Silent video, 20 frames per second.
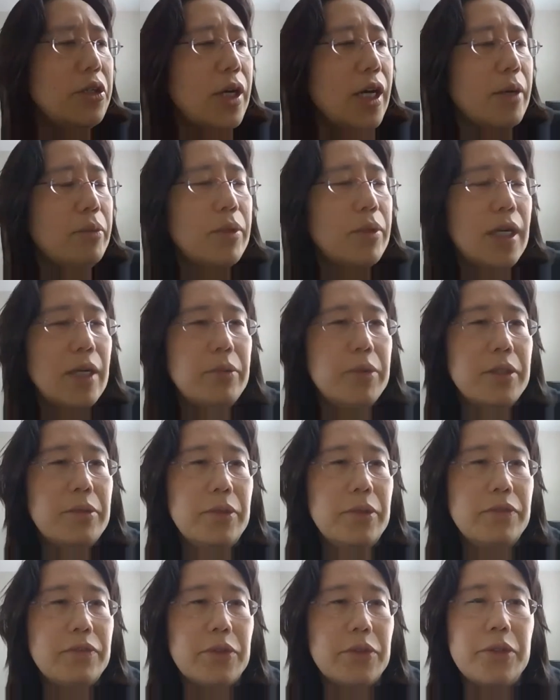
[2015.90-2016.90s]
I would
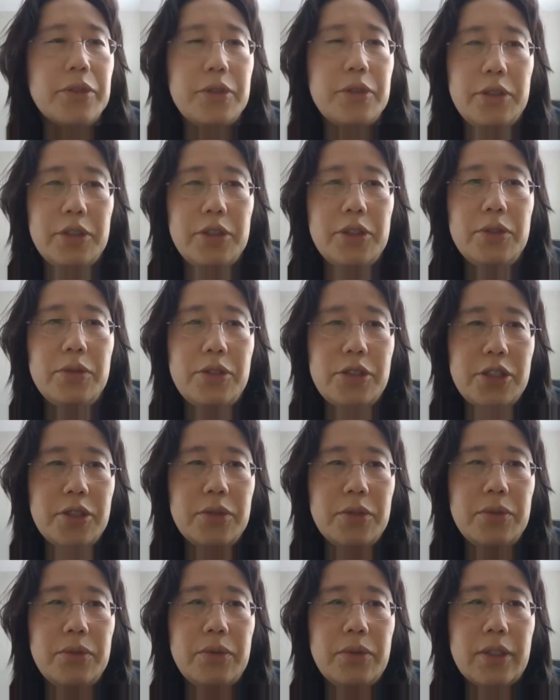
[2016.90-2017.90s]
refer you
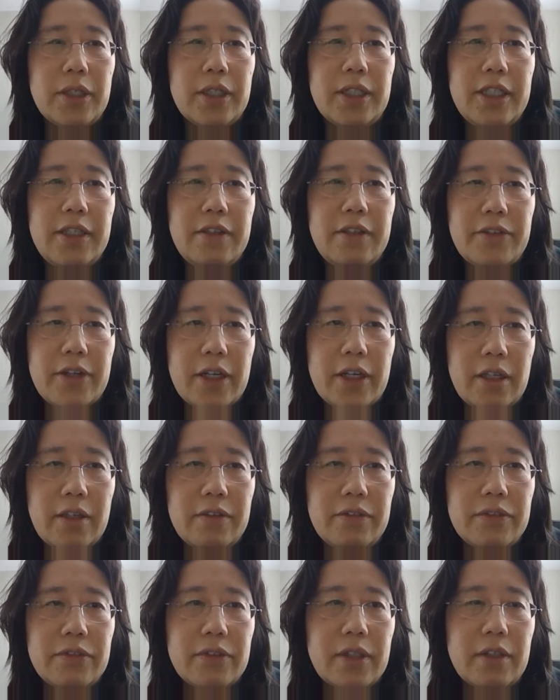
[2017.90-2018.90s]
to Lee
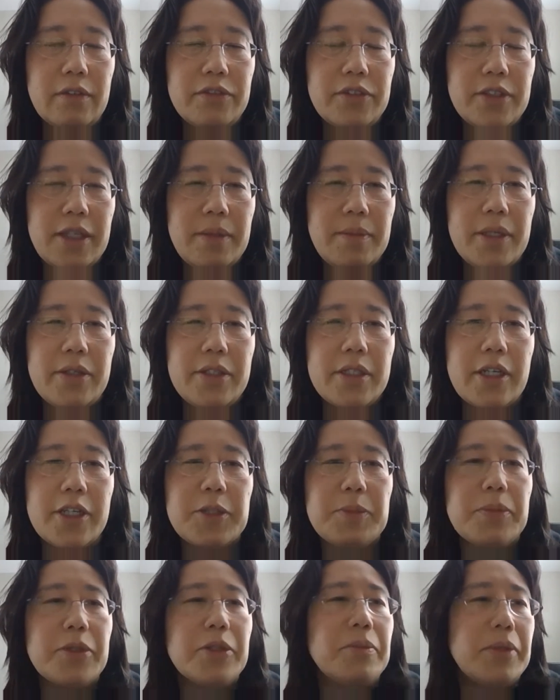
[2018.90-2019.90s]
Fairclough of St. Mary's
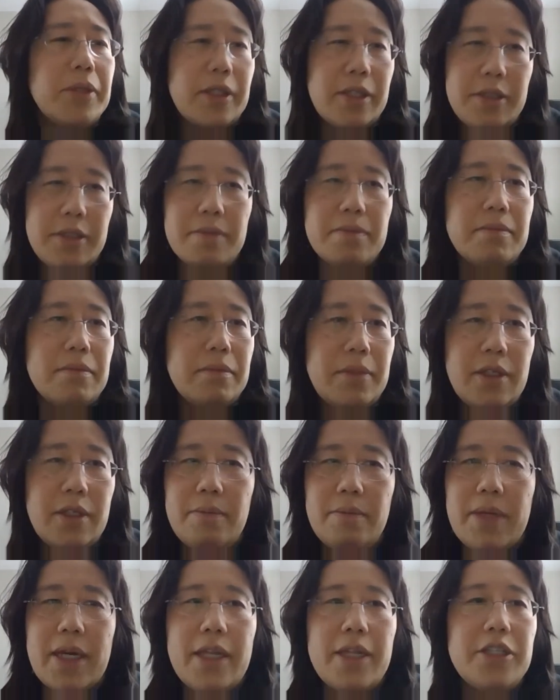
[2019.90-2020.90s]
Hospital, because
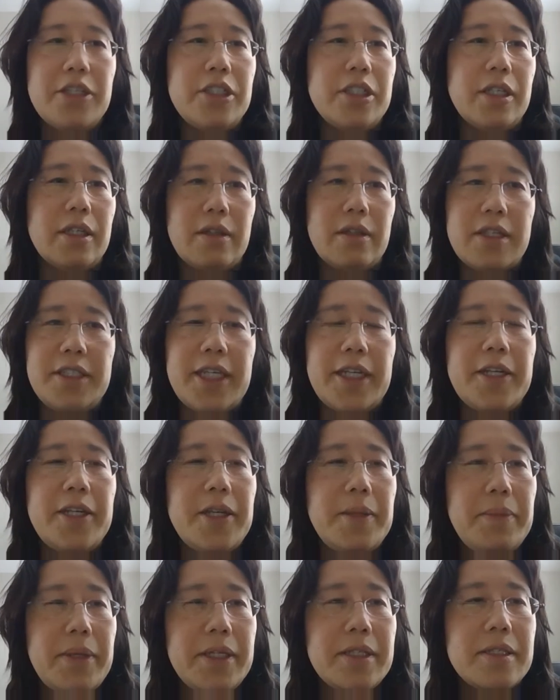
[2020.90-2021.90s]
they're managing it on a
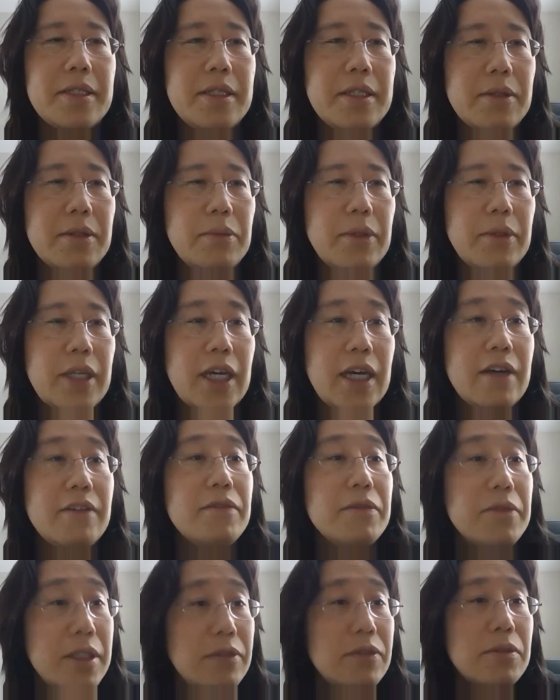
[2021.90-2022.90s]
day-to-day basis and would
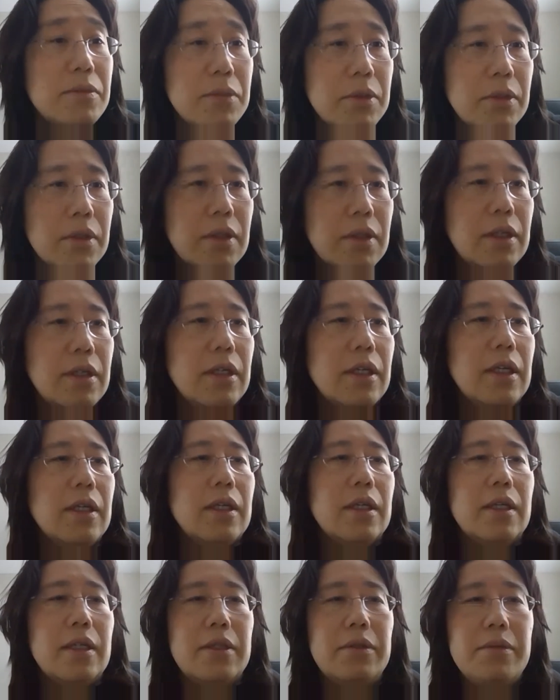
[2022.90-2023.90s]
have even more
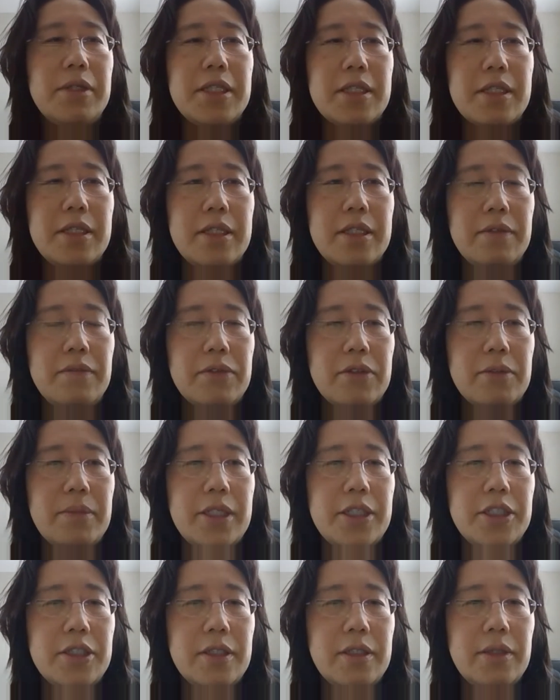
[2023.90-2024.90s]
recent
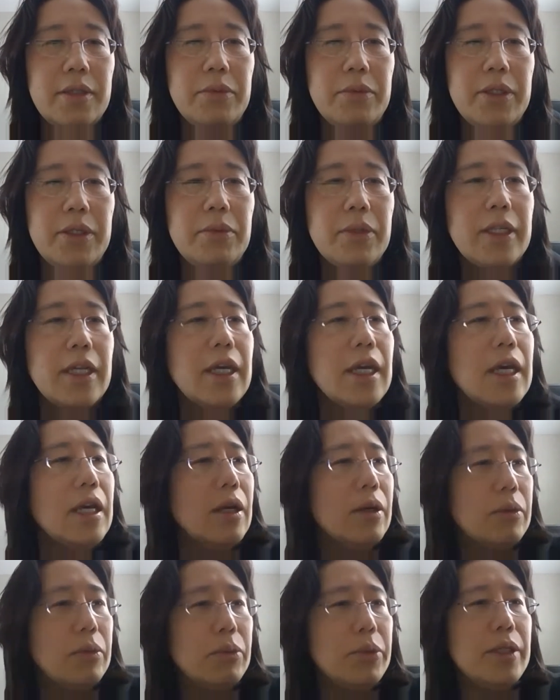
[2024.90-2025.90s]
information than we would.
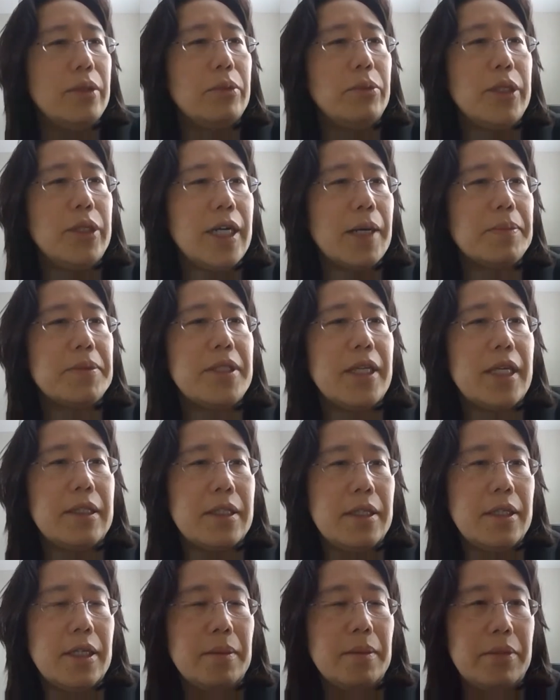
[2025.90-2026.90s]
We update
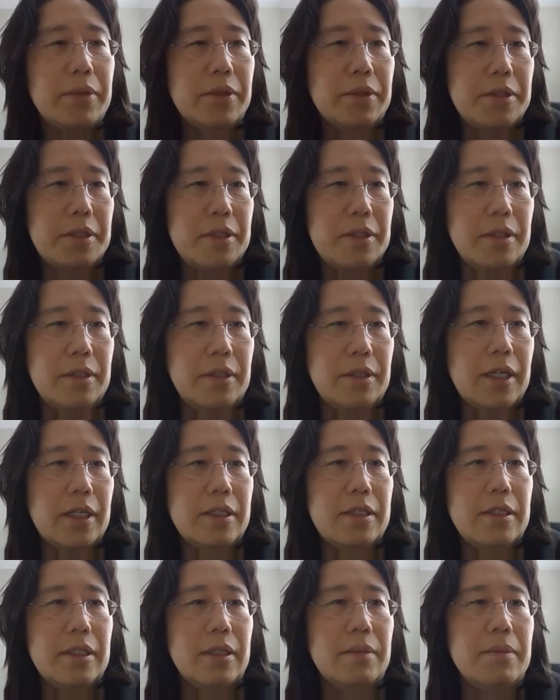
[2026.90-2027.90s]
the numbers
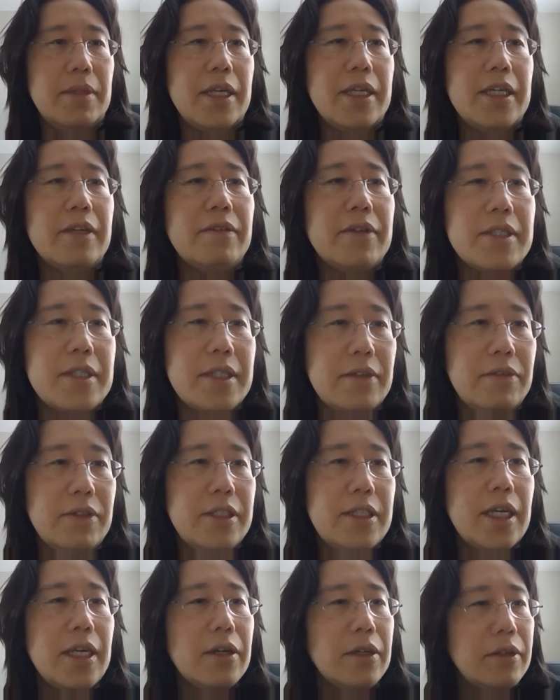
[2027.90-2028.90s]
that they give us
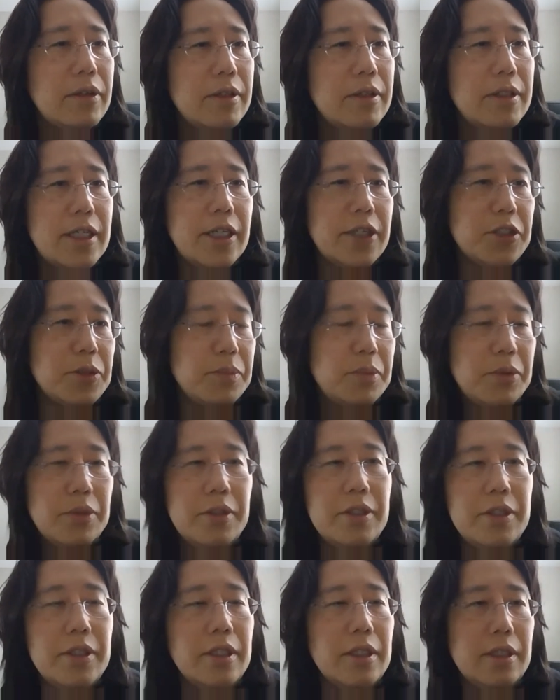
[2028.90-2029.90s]
every day on our
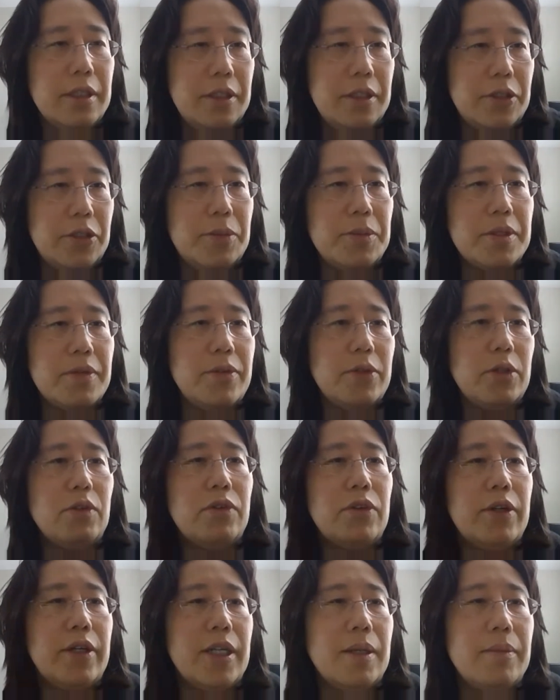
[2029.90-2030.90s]
dashboard in terms of the
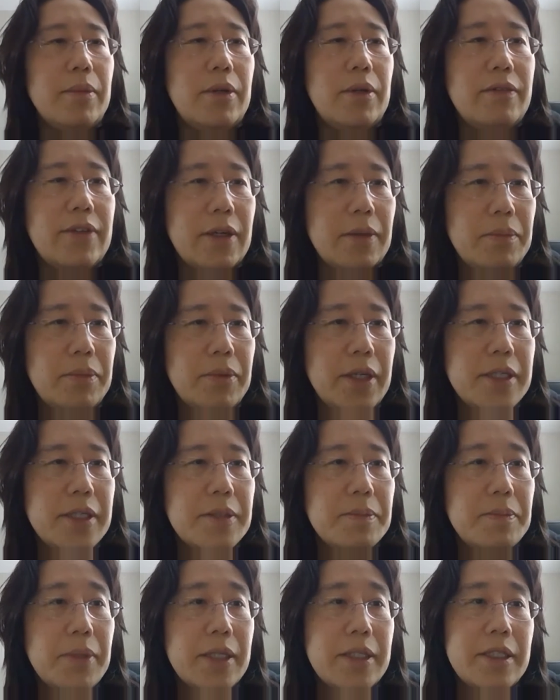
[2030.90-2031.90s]
overall number of
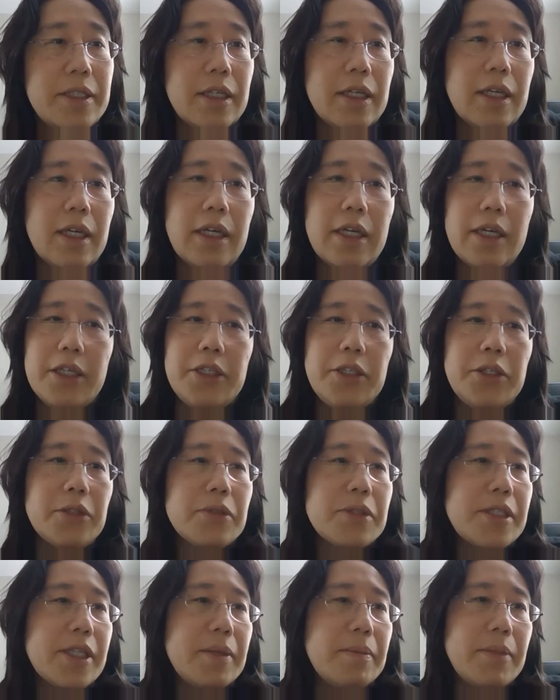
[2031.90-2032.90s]
outbreaks. But
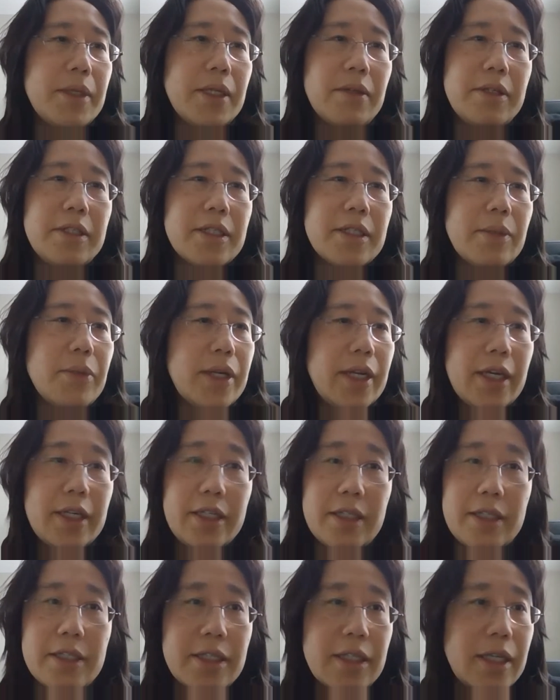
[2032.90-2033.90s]
St. Mary's, what I
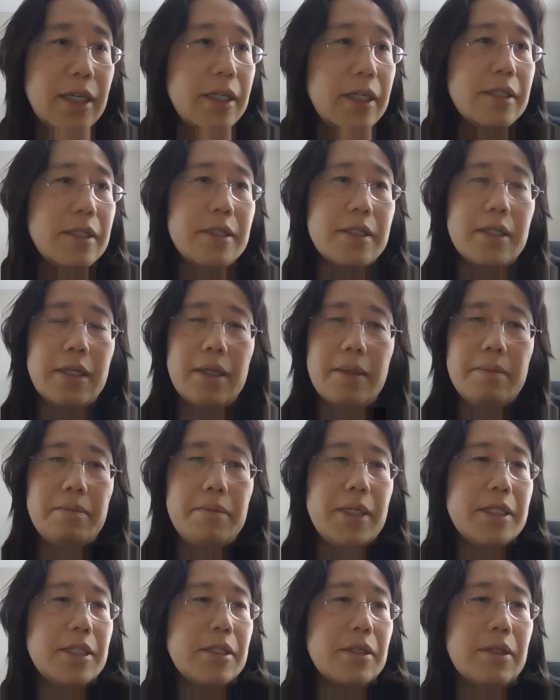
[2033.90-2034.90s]
can say is,
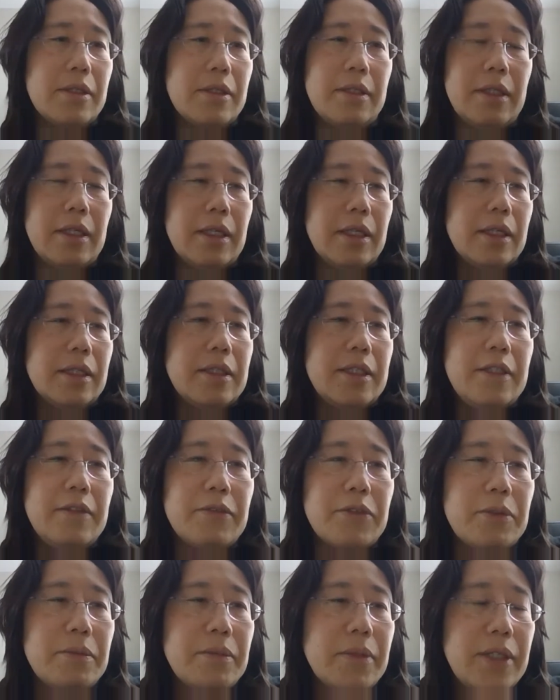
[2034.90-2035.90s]
based on
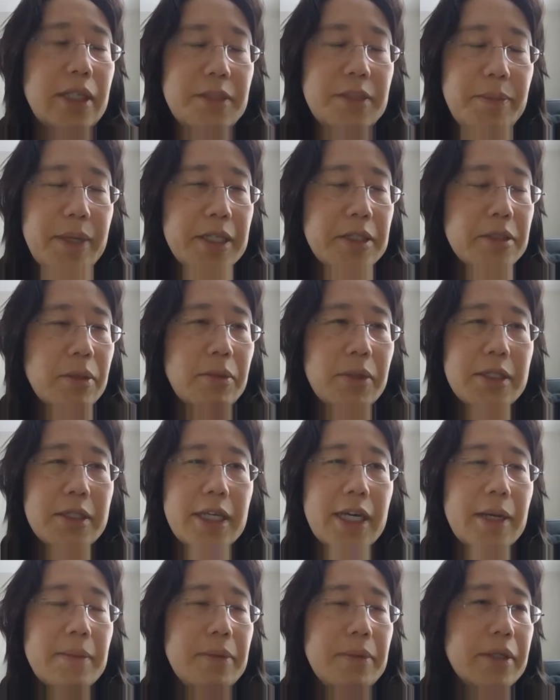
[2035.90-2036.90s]
what's
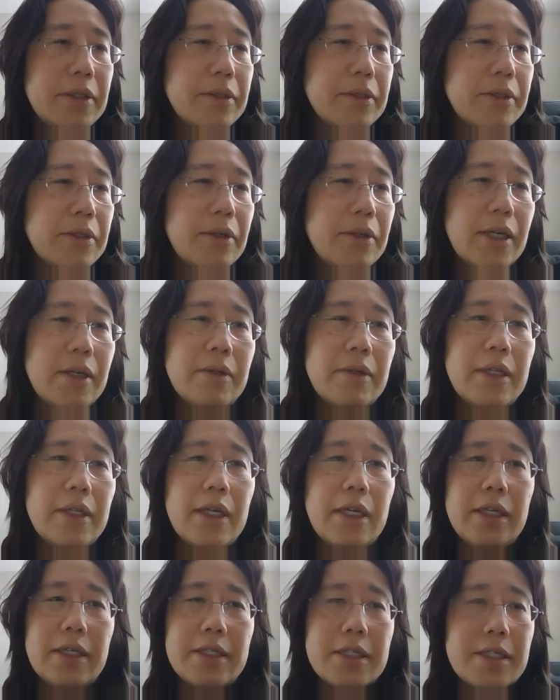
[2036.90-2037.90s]
happening on the ground,
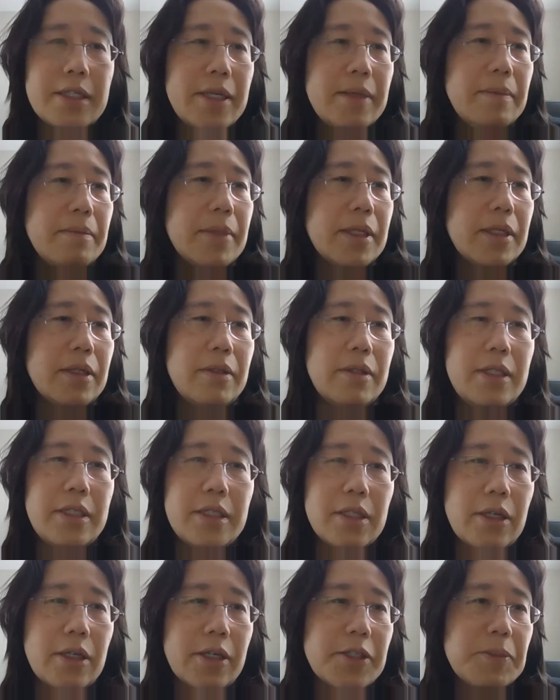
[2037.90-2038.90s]
St.
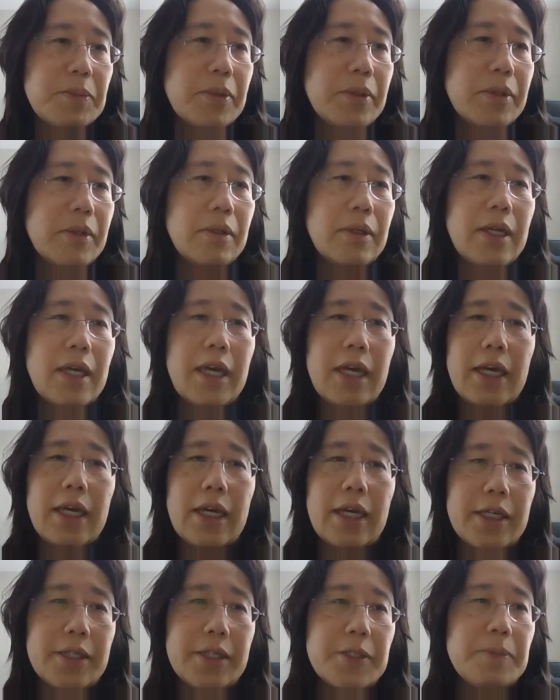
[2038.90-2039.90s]
Mary's Hospital
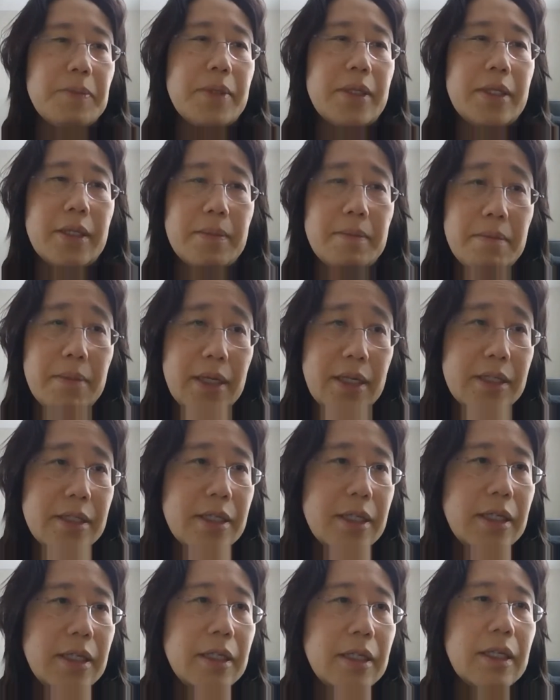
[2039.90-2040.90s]
has been
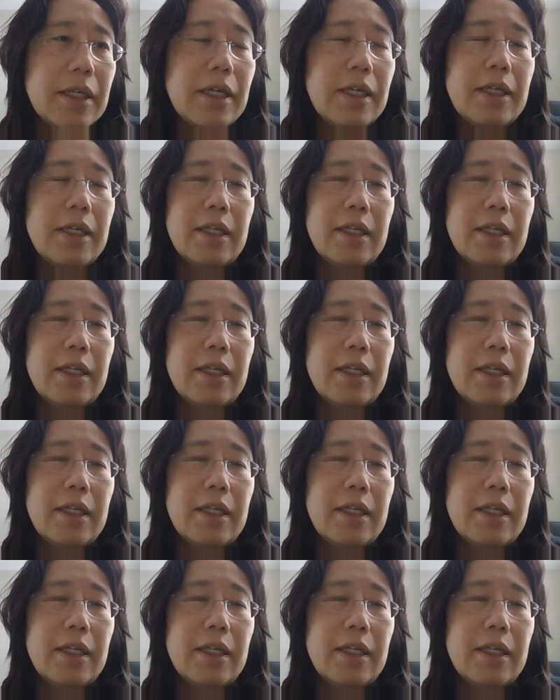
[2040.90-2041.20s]
amazing.